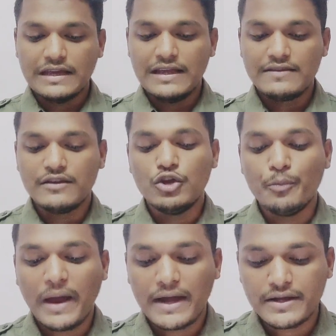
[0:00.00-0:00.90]
is new
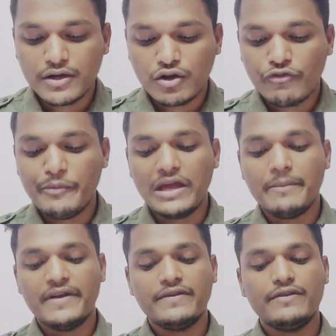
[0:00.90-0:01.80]
pattern of
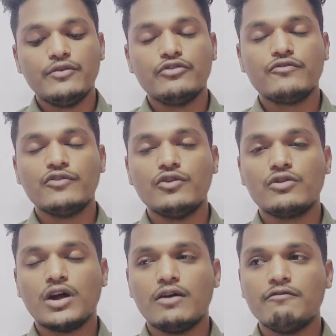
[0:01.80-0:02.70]
BMS useful or
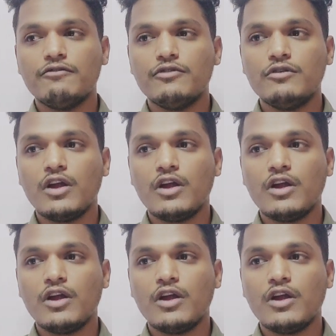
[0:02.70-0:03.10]
harmful?